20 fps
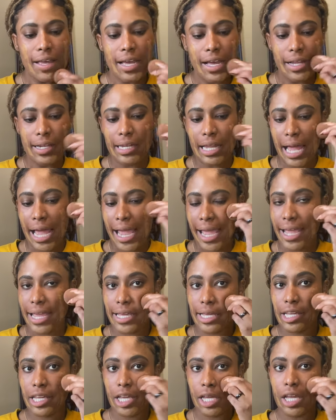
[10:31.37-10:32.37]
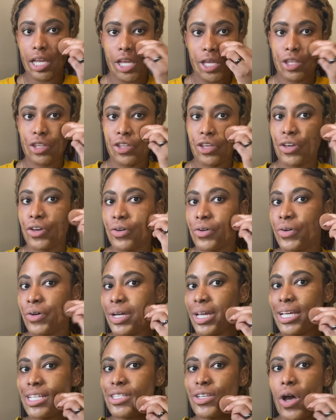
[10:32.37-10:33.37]
Like,
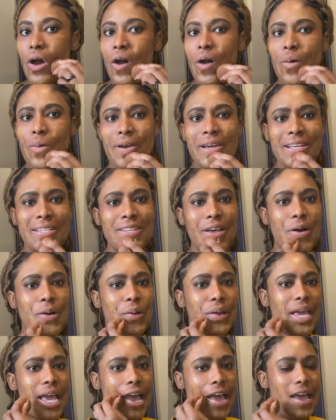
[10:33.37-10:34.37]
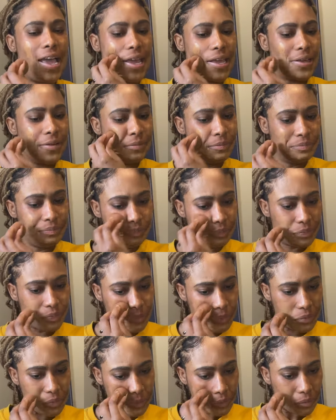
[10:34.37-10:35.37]
it's always okay
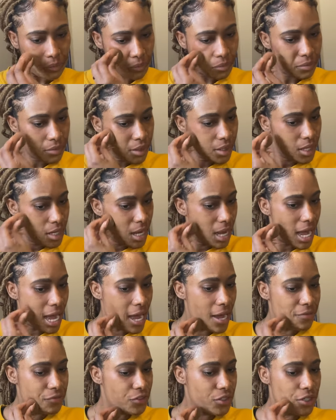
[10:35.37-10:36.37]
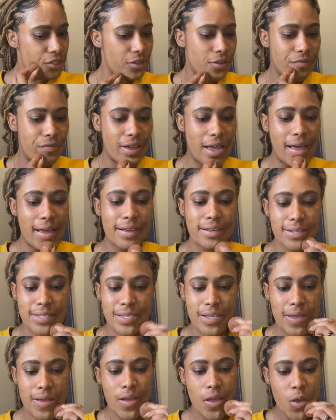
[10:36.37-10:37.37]
after the
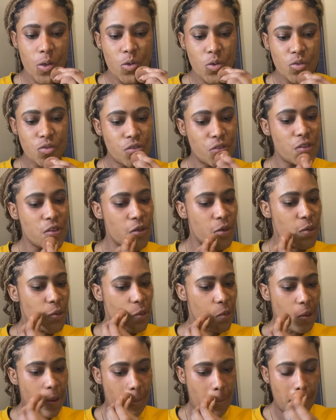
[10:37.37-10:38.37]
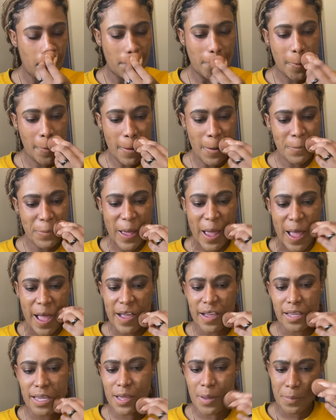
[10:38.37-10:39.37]
fact to go
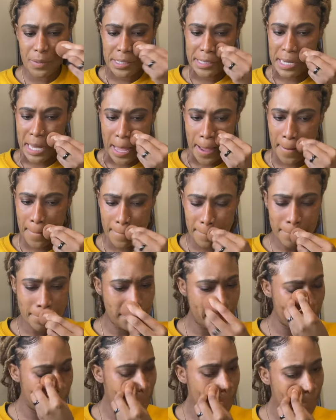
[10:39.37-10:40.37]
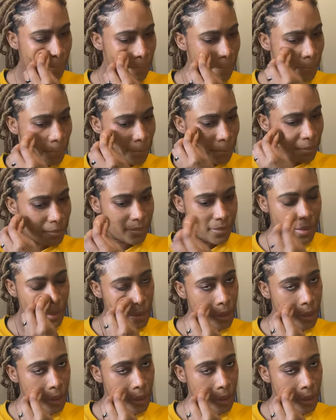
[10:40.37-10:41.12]
back and be like, I didn't